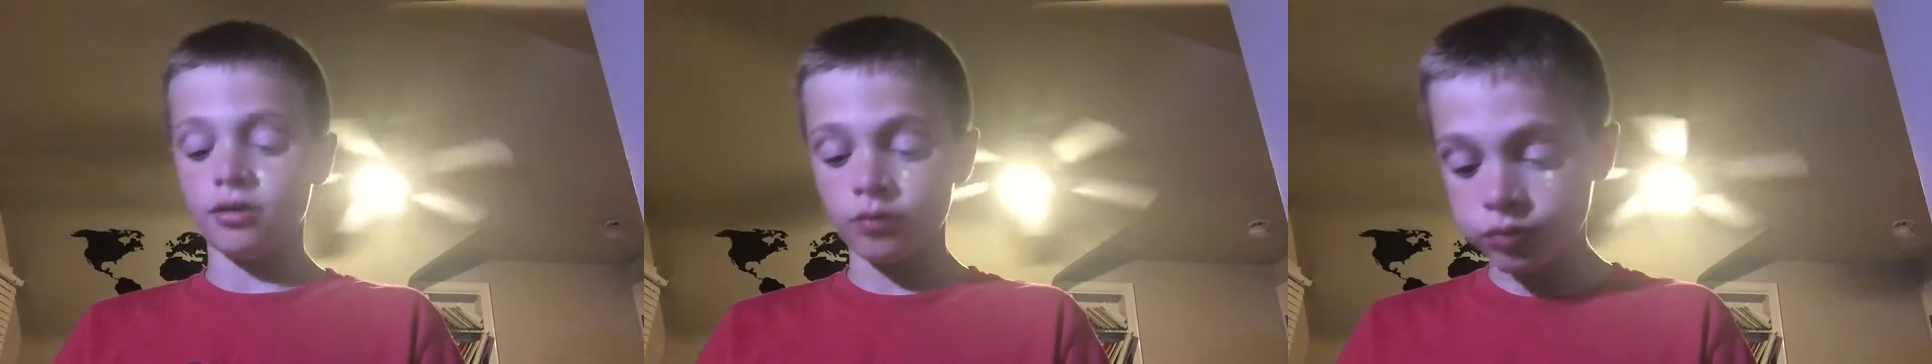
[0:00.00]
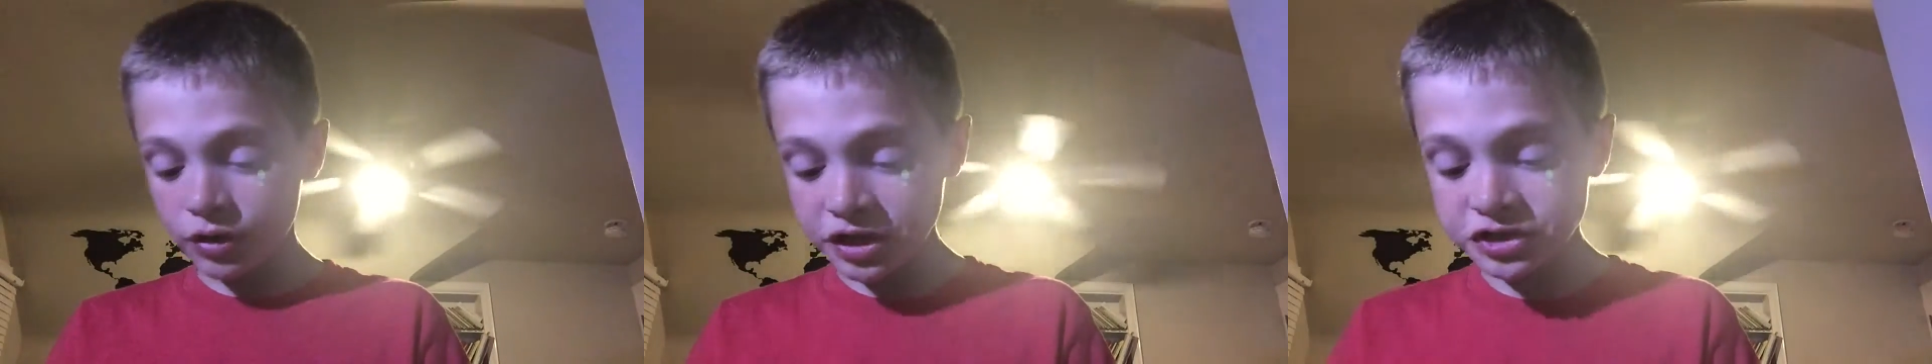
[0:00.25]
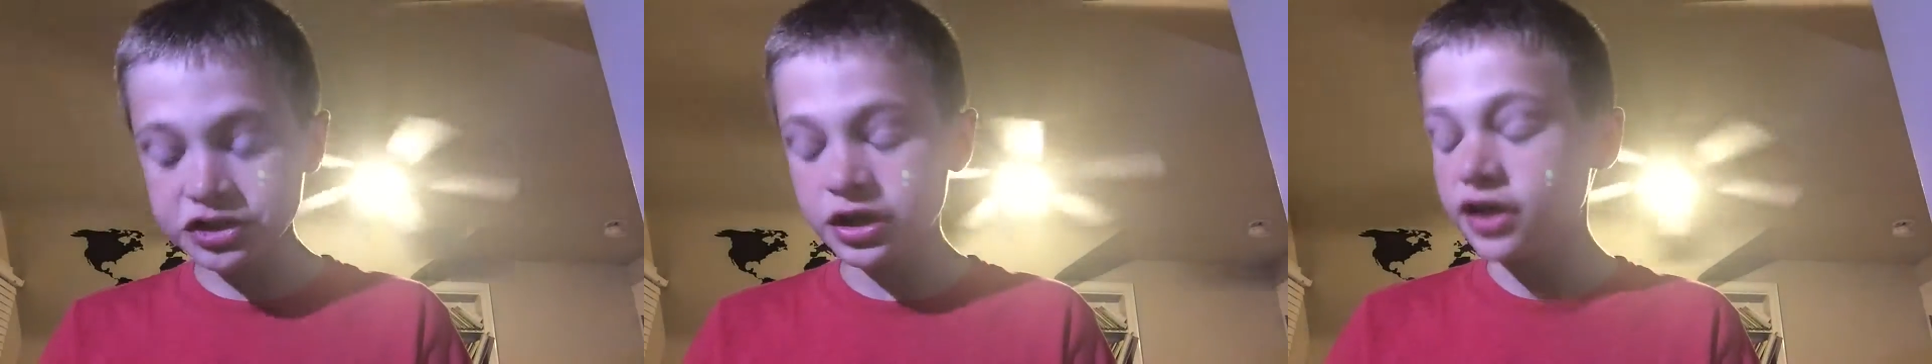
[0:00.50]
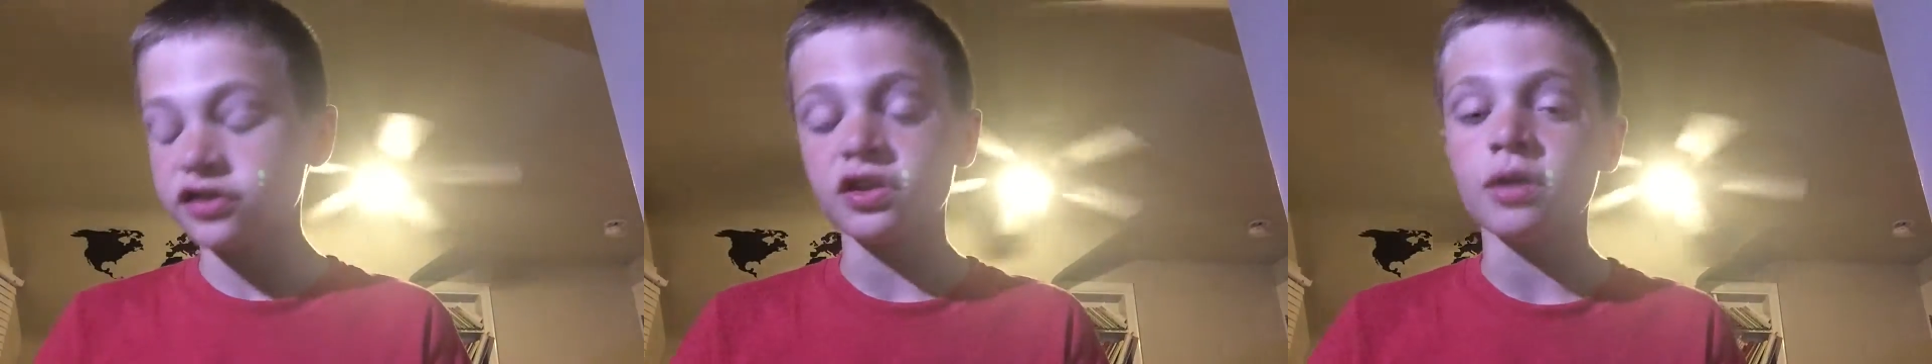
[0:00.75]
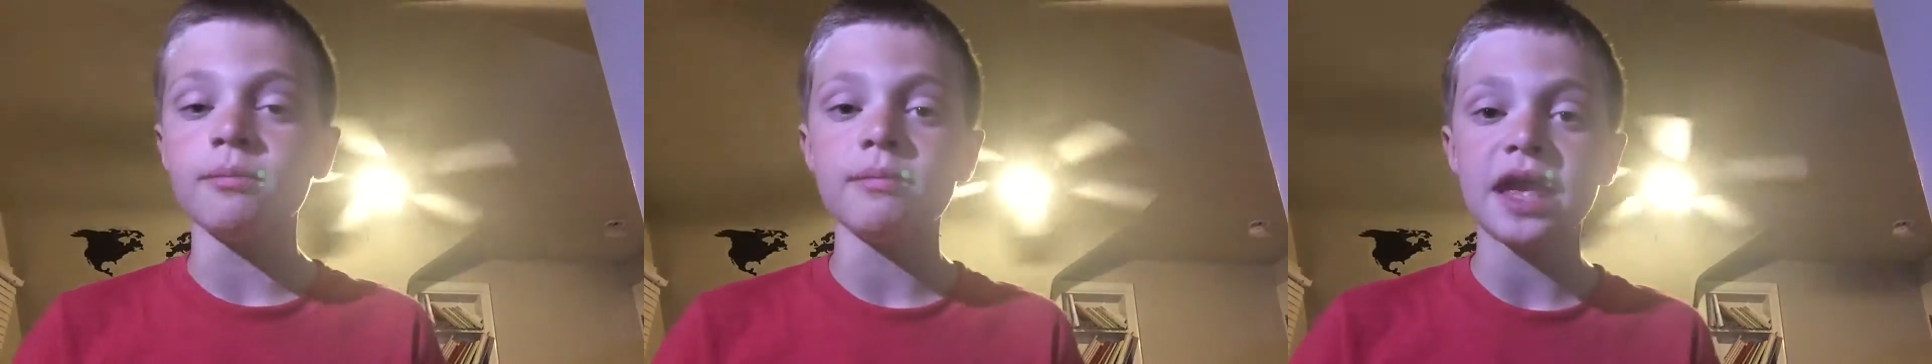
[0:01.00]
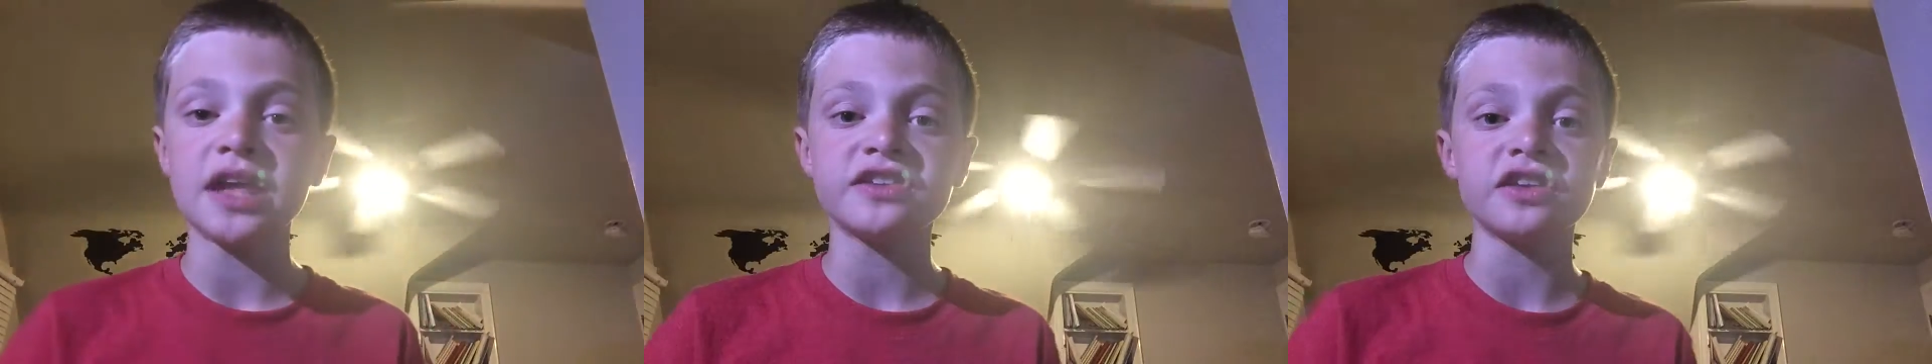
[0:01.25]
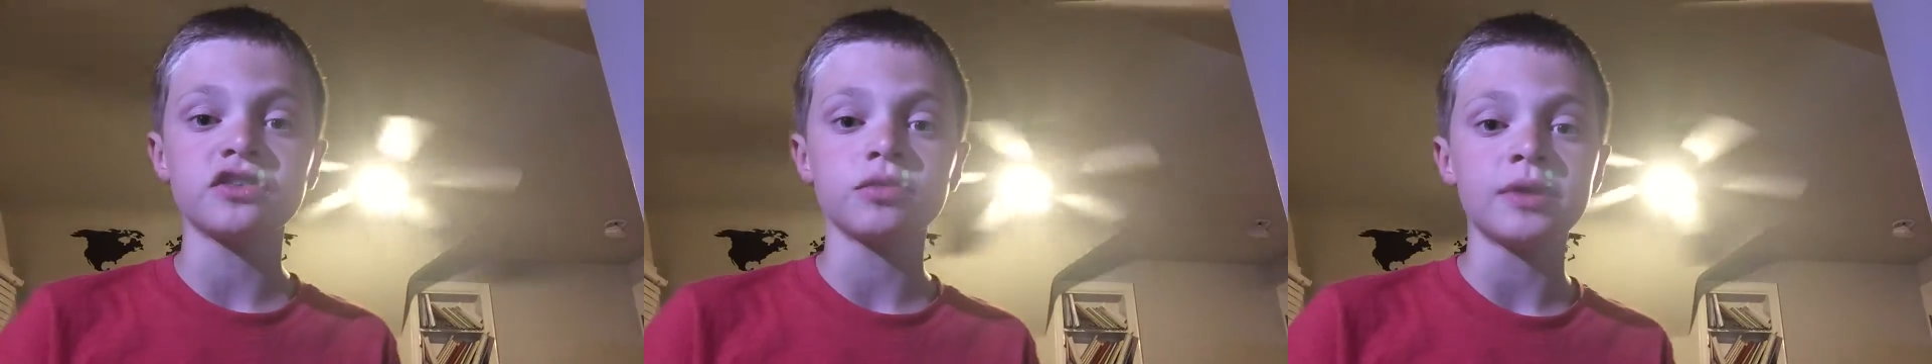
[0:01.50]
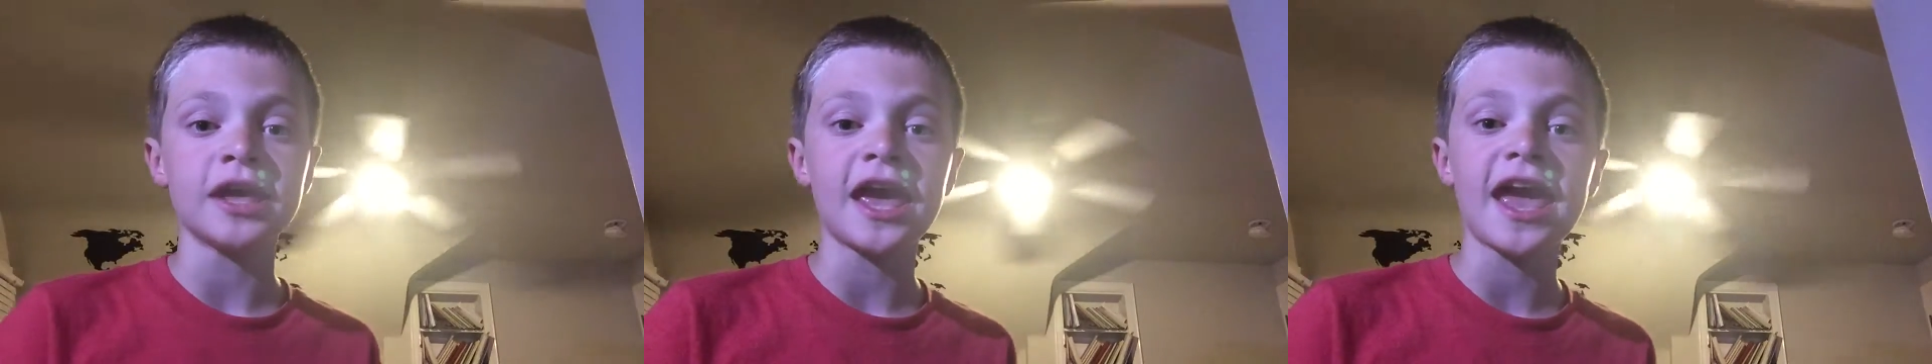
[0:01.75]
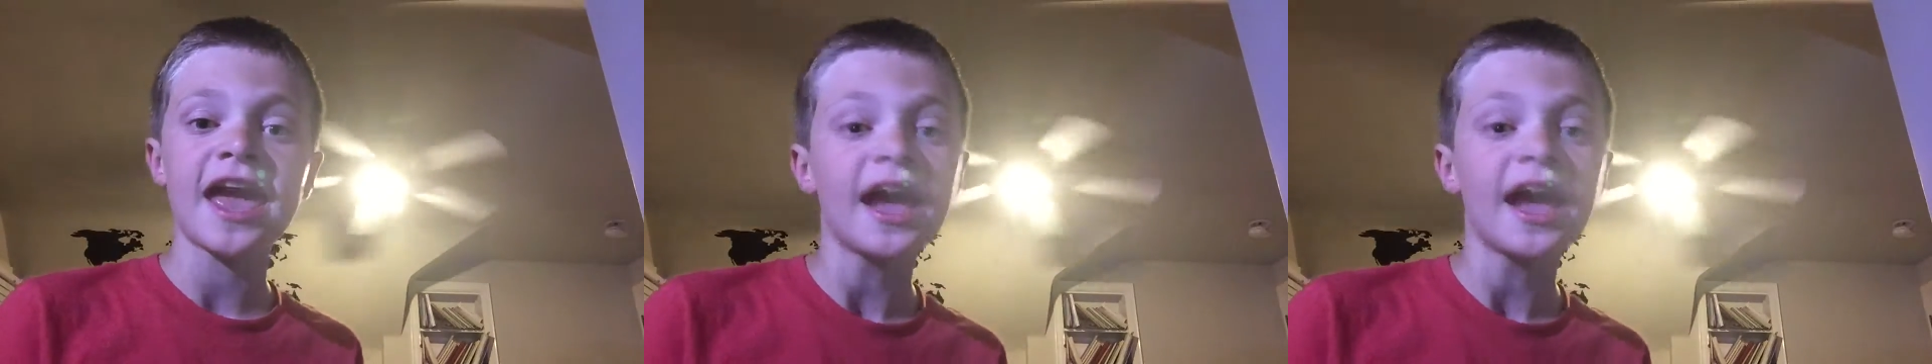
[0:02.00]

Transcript: which is amazing to me.